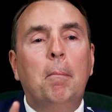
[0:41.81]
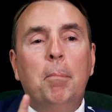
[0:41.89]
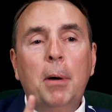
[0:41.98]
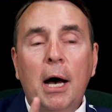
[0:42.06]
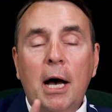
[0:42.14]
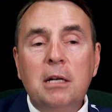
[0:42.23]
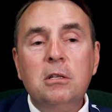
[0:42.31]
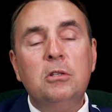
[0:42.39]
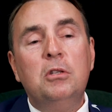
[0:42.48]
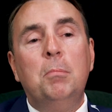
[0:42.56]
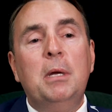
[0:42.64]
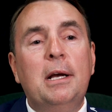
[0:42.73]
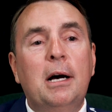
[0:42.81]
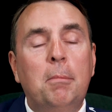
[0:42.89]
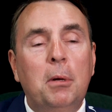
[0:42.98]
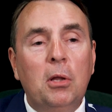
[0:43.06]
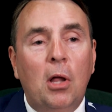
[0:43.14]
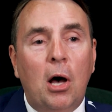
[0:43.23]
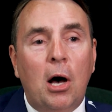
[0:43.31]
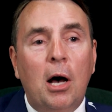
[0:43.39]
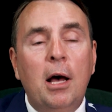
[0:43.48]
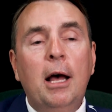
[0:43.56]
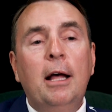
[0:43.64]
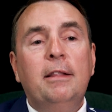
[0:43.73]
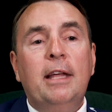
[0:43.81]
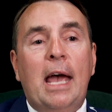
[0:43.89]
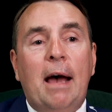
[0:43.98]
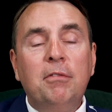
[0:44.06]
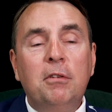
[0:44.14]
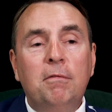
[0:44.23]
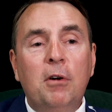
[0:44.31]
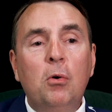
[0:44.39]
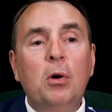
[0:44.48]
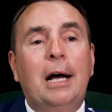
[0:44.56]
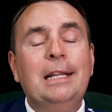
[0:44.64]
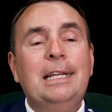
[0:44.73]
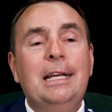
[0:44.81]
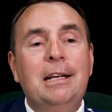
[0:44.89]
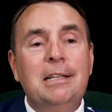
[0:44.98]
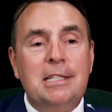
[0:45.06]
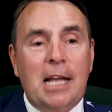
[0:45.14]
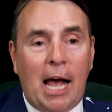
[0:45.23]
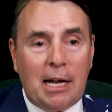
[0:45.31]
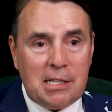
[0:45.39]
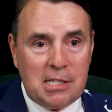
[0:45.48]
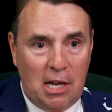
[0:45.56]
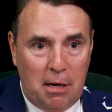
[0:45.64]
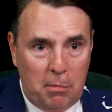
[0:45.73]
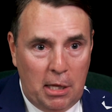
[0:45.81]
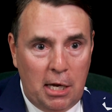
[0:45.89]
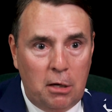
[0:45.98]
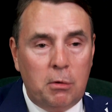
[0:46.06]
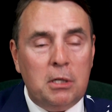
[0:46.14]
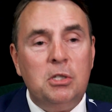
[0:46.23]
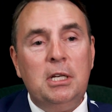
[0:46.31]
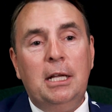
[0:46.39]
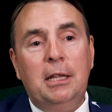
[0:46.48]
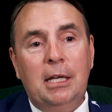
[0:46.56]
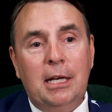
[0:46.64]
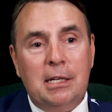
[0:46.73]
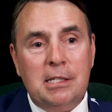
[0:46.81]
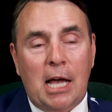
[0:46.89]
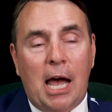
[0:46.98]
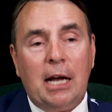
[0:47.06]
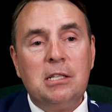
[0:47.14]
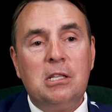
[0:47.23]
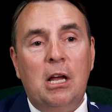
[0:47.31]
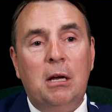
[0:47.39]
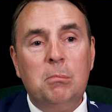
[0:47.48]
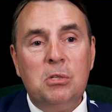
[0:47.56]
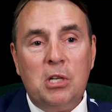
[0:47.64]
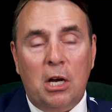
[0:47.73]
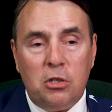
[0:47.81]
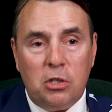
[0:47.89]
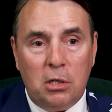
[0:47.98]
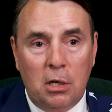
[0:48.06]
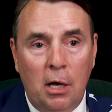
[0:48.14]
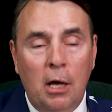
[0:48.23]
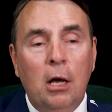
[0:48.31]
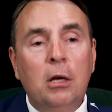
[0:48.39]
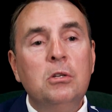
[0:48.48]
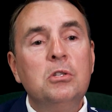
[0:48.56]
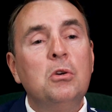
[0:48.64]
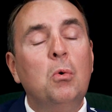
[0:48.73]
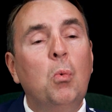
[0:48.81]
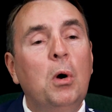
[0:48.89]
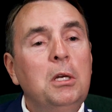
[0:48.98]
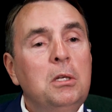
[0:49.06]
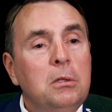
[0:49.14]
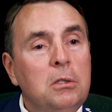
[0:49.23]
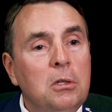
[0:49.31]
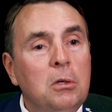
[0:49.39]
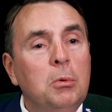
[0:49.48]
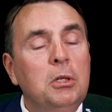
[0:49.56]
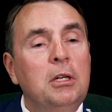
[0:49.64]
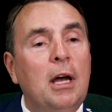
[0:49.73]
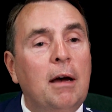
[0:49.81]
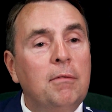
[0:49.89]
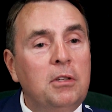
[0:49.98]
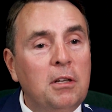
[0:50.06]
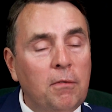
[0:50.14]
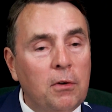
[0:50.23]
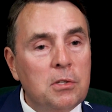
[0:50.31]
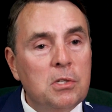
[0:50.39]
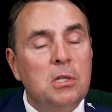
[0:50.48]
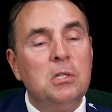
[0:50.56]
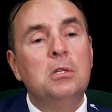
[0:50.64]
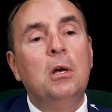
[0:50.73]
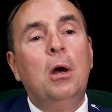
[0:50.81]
But to become a law, they have to vote on the exact same language in the exact same session. So what do you do when you have differences?